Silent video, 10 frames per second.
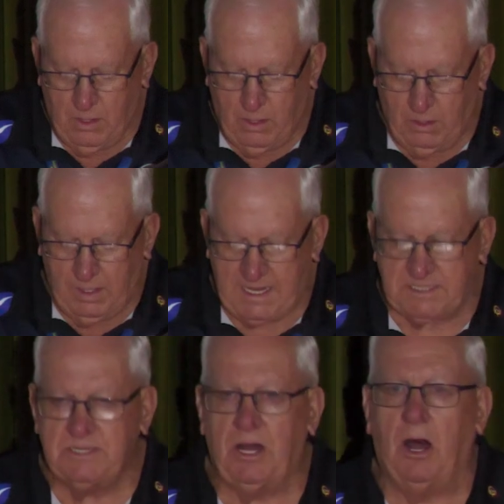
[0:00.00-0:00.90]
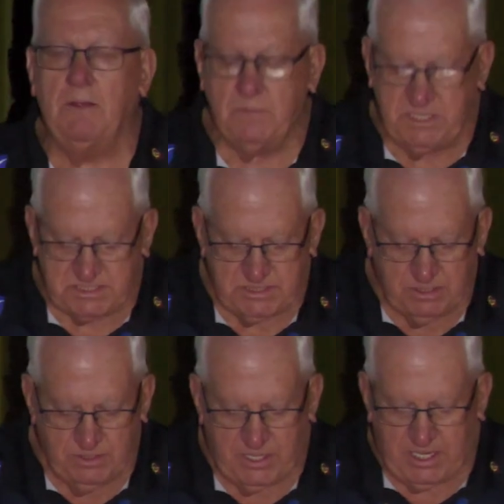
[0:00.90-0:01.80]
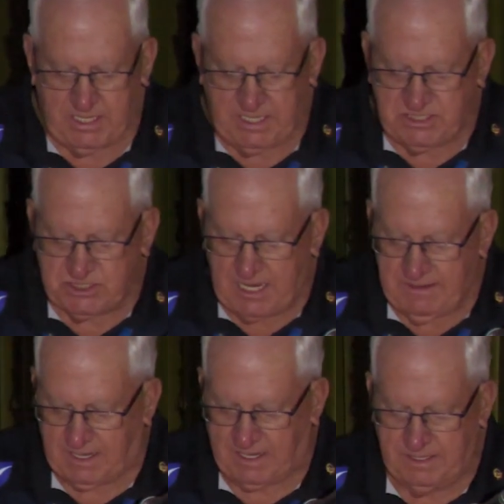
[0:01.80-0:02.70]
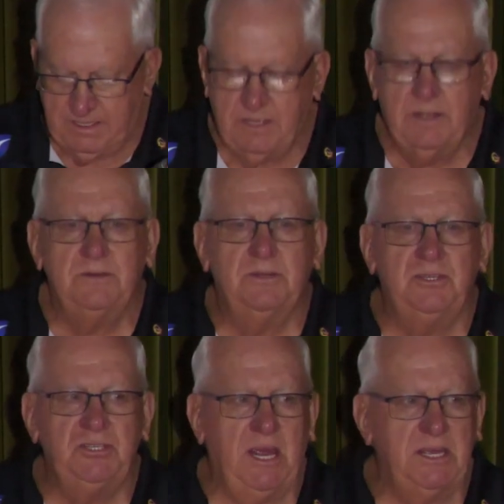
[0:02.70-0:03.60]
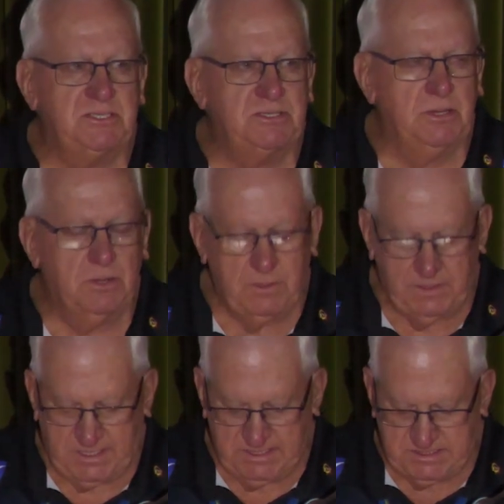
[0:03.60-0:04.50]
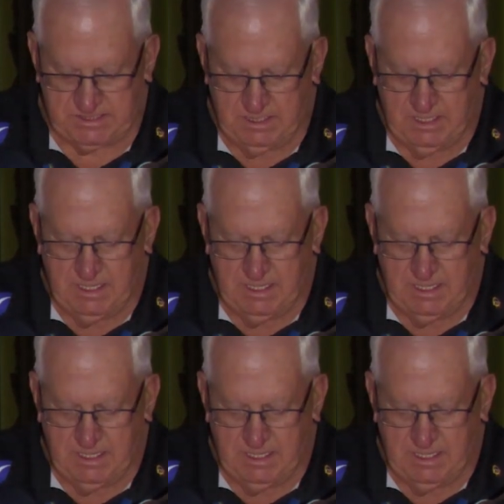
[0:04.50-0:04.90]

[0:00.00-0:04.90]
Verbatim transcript: All that time, we still need each other to share stories,